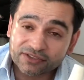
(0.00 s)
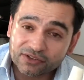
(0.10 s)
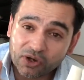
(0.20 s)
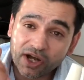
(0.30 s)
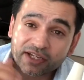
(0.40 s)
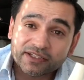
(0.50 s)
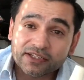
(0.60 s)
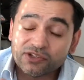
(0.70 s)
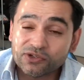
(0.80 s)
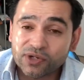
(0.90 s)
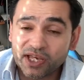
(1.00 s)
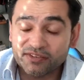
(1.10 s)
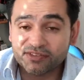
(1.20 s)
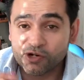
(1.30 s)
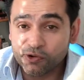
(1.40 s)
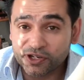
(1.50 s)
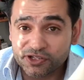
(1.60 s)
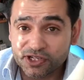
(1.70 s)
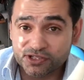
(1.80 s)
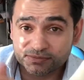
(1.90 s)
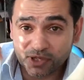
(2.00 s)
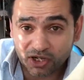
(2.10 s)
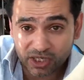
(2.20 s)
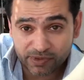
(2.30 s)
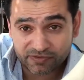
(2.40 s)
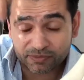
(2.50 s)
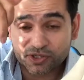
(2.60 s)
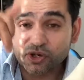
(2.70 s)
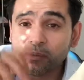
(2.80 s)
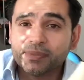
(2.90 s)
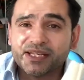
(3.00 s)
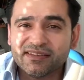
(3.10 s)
So I tend to do a steroid injection. I'll come in from the top.